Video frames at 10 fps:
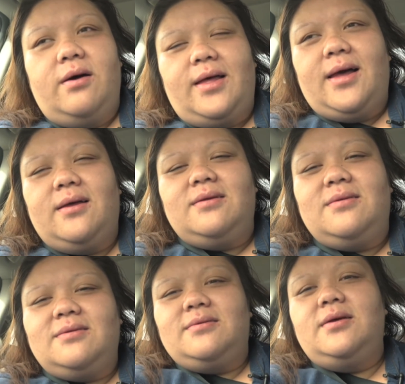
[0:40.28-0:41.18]
all that.
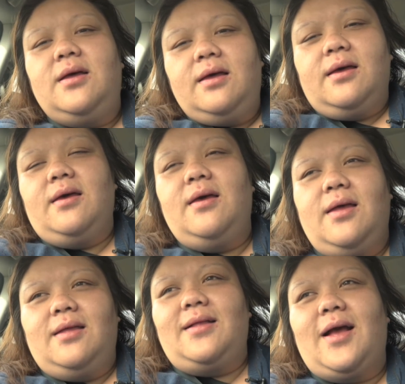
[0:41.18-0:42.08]

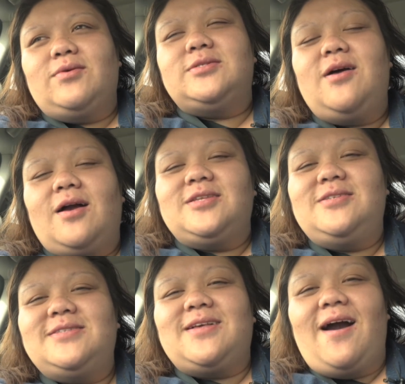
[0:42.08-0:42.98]
And I was talking to
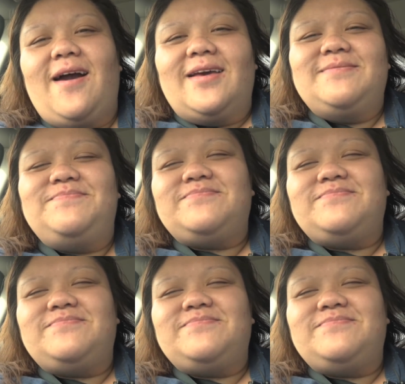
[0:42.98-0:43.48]
this guy,